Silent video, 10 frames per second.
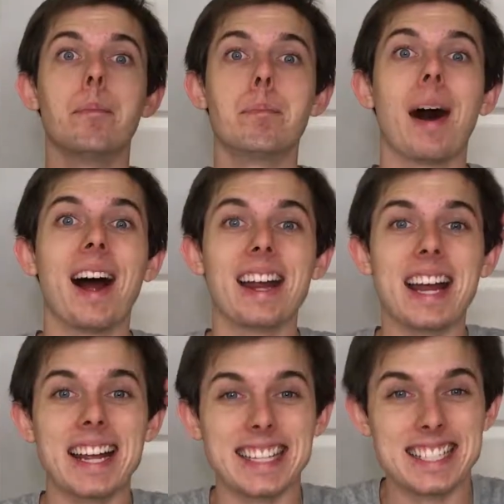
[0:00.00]
By
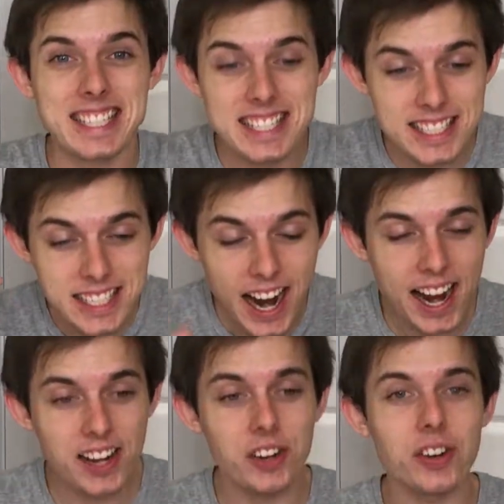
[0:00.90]
a
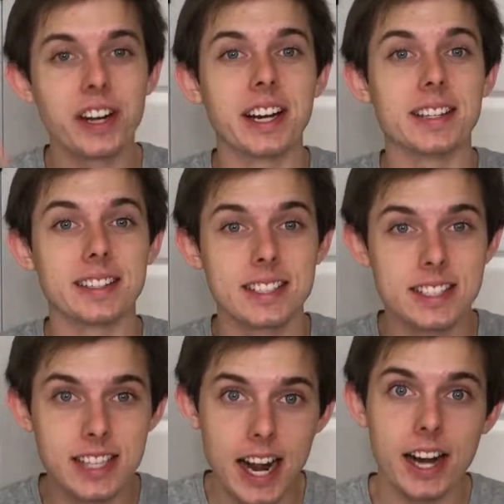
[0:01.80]
staggering
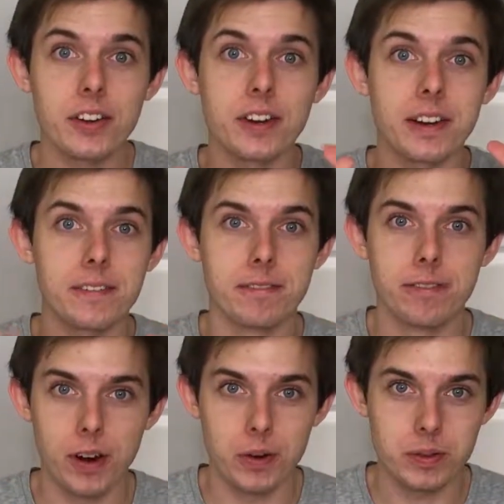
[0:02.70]

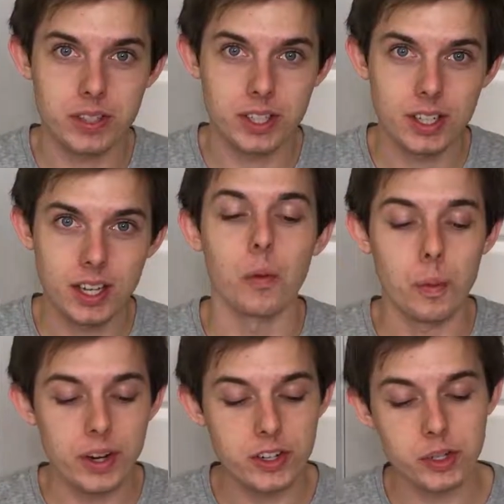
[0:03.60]
vote,
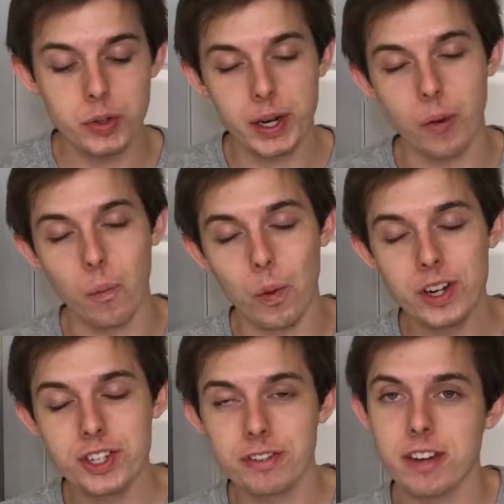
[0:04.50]
we are doing What
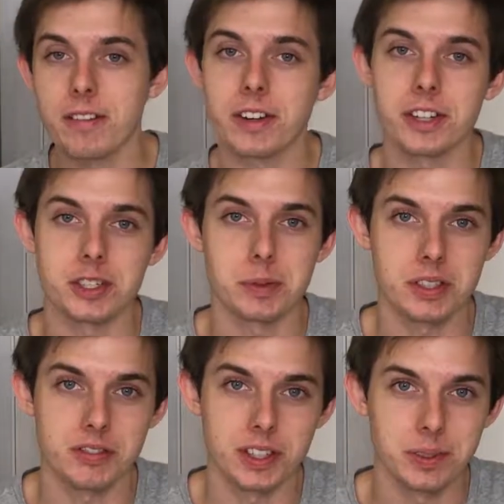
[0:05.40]
is your favorite
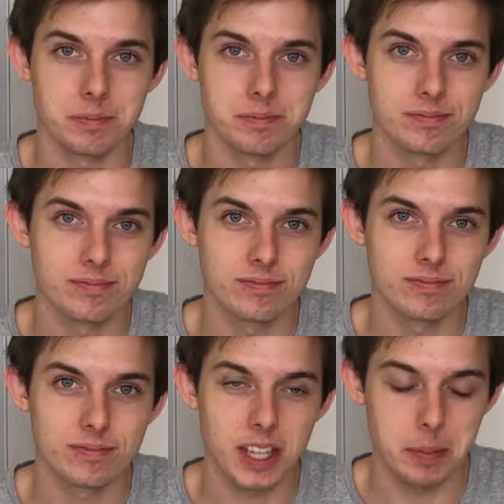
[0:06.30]
Christmas film?
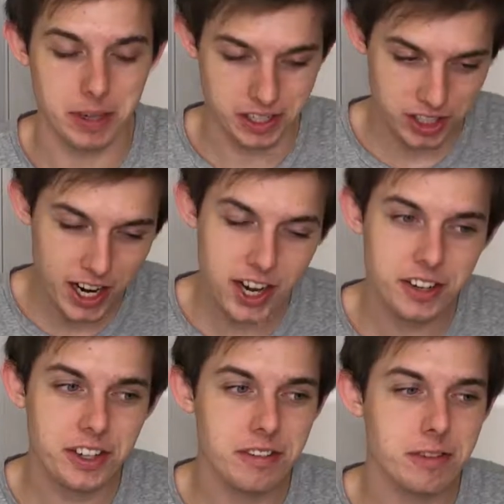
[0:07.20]
And by
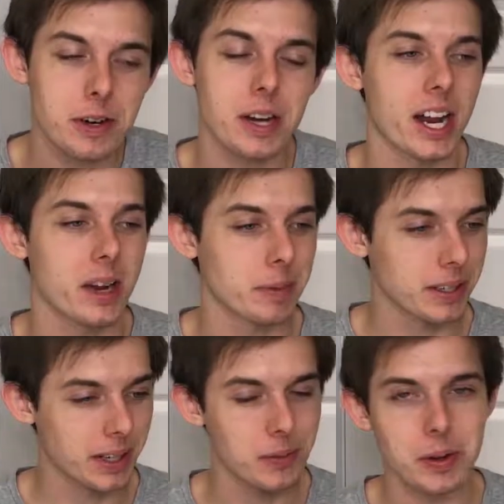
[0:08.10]
staggering vote, I
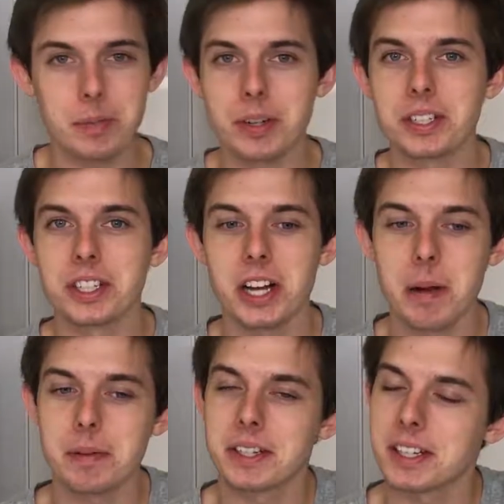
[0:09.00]
mean that one person
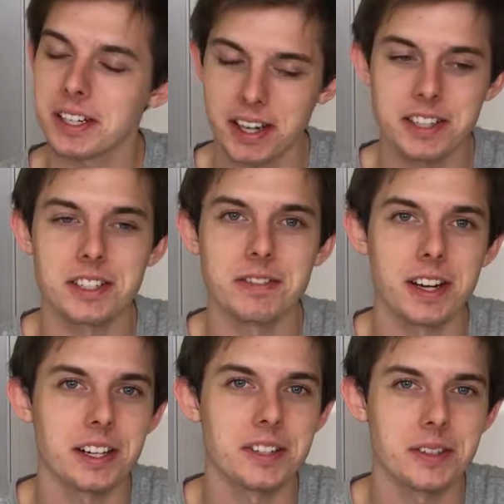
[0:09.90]
commented and asked if
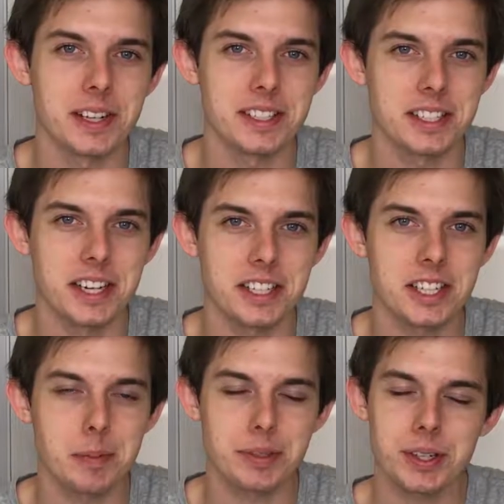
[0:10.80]
I could do it as the next
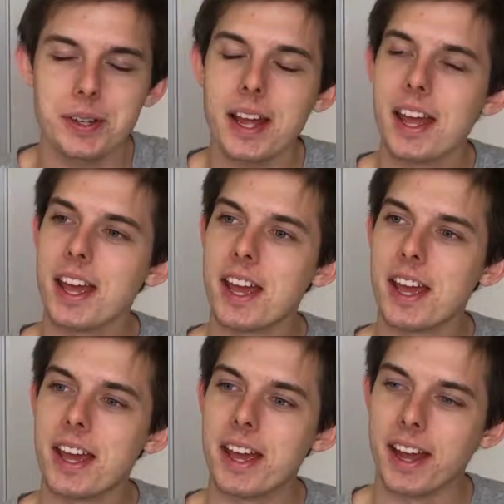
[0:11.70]
episode,
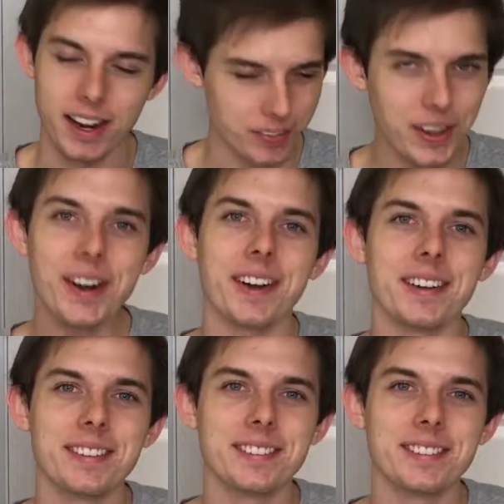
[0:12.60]
and we are.